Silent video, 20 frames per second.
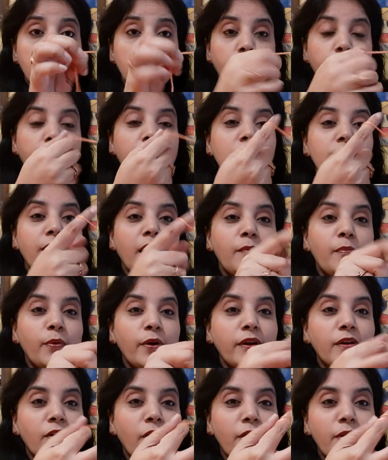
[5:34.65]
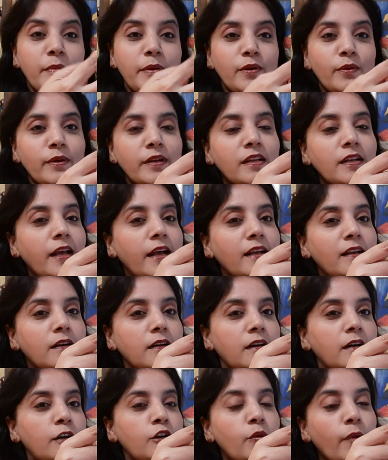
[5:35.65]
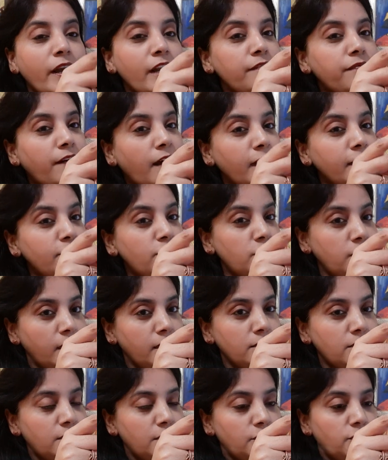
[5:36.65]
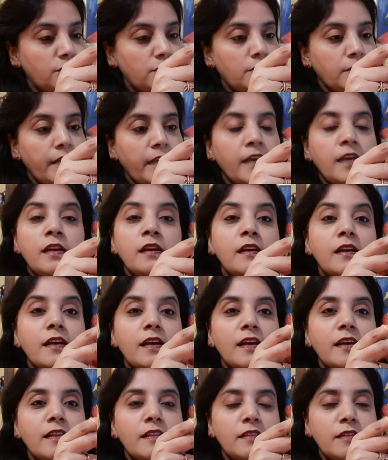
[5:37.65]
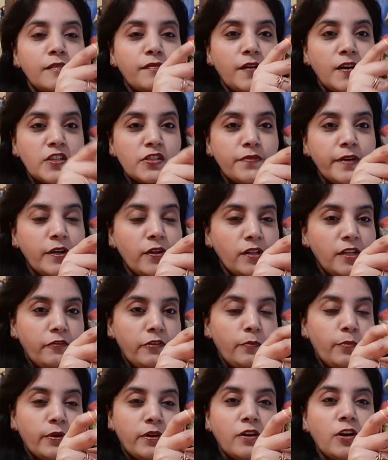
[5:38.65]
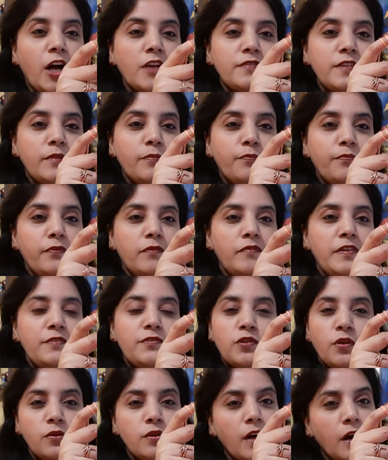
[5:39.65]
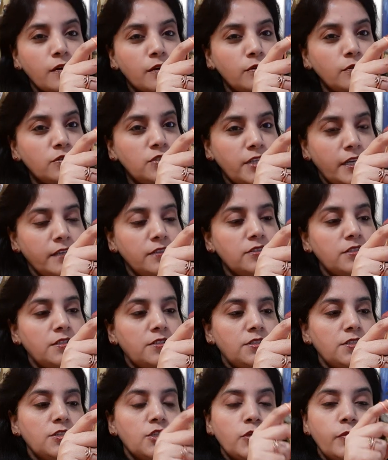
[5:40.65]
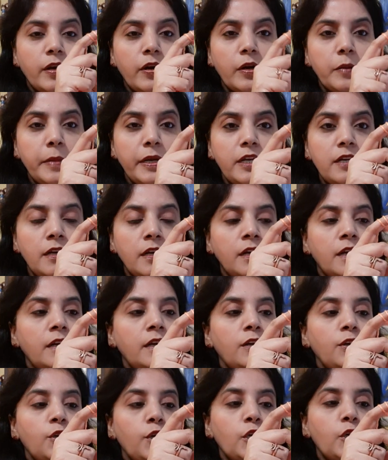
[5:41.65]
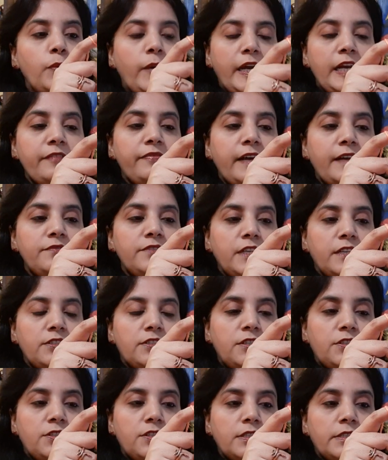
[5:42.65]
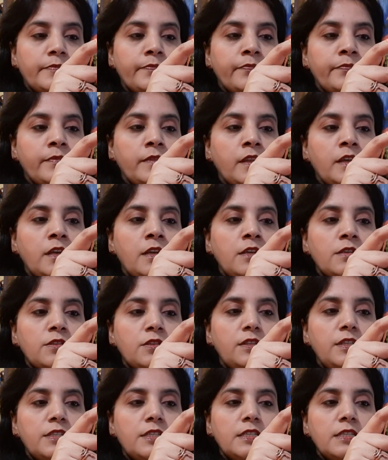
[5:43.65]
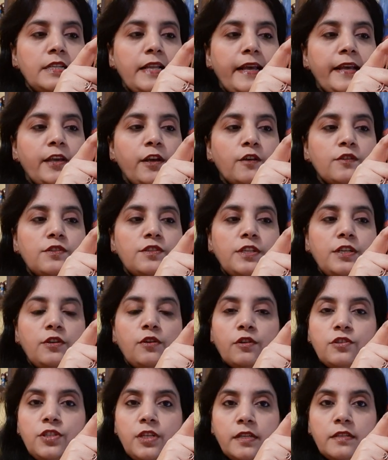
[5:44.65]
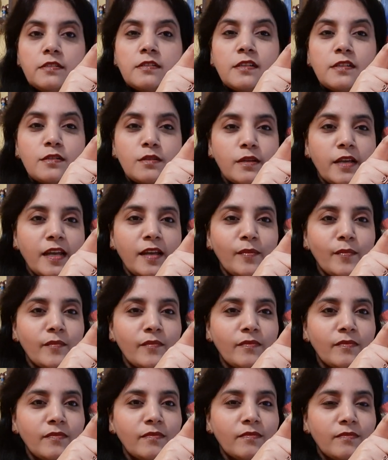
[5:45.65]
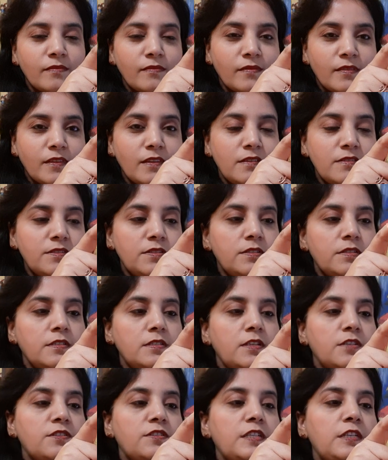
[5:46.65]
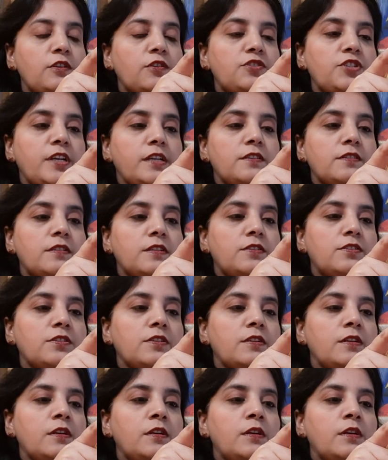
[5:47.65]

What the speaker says: So because we are going to be doing like 25 chain stitches, okay. In the first video that we put across, we've shown you how to do chain stitches. So we're going to be doing 25 chain stitches. So this is like your 0 chain stitch, okay. This is a 0 chain stitch.